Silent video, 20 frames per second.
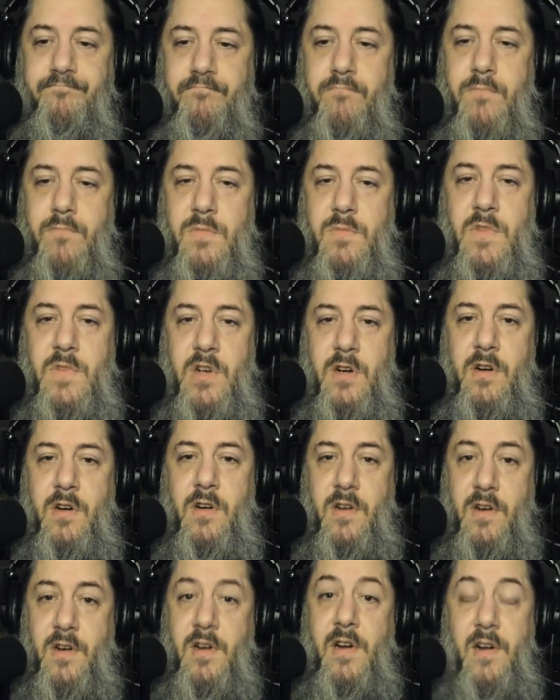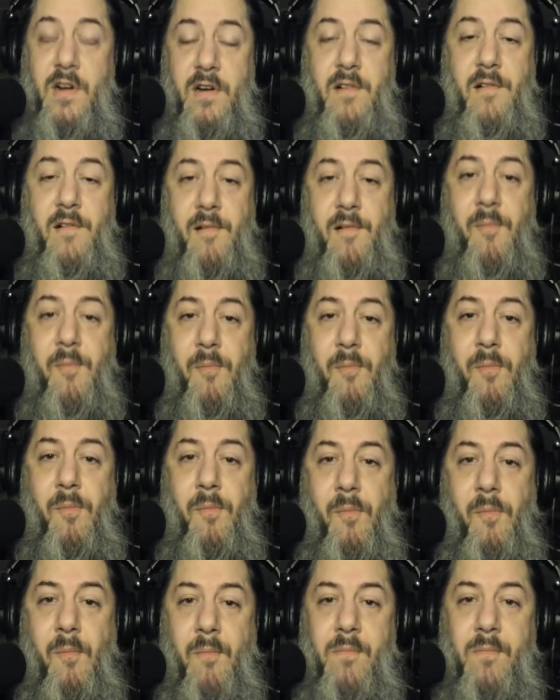
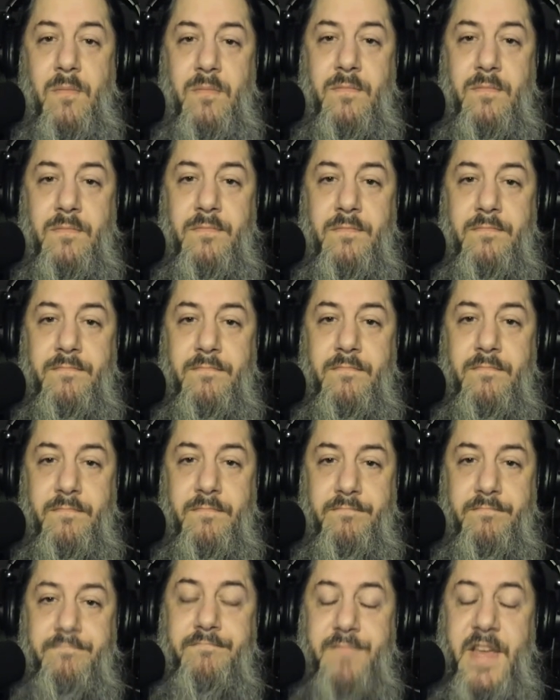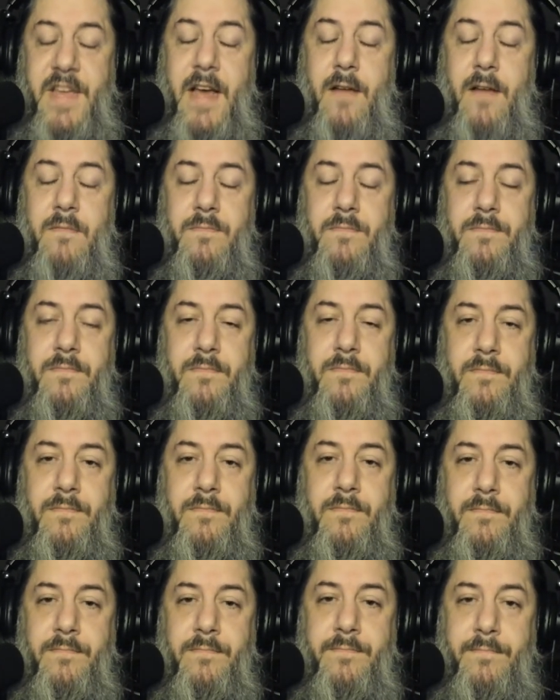
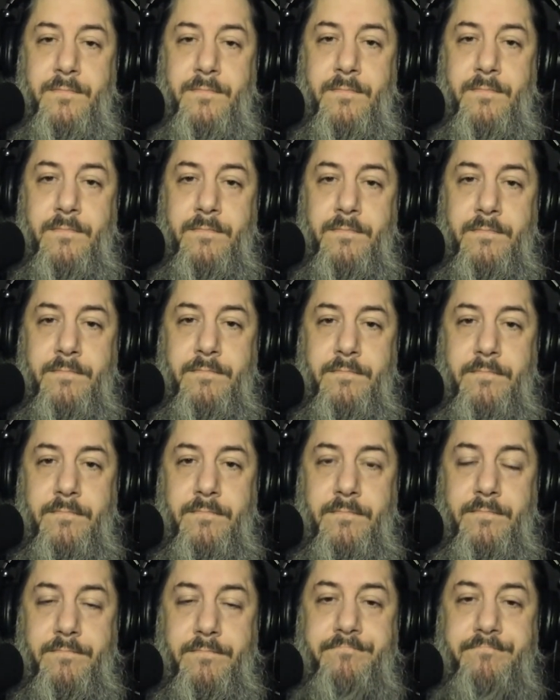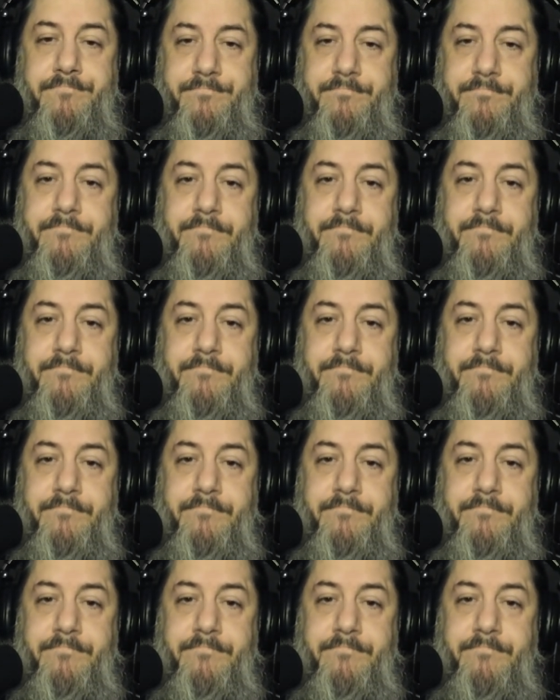The person shown says nothing.